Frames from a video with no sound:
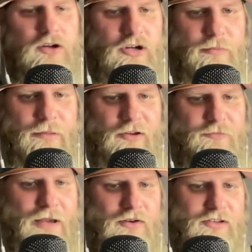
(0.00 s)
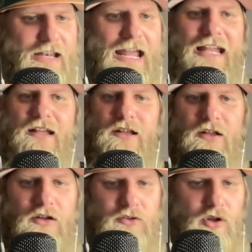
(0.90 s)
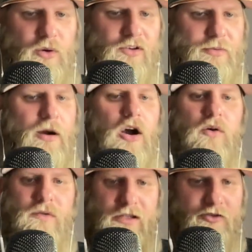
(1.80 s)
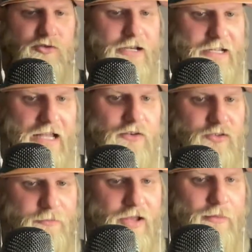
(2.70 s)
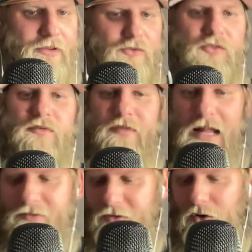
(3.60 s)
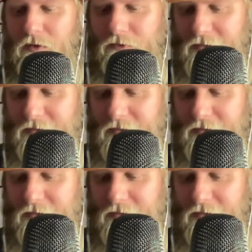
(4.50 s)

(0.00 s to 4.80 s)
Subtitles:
Kirby much better today. Logan tomorrow, you string together some Ws. That's the goal for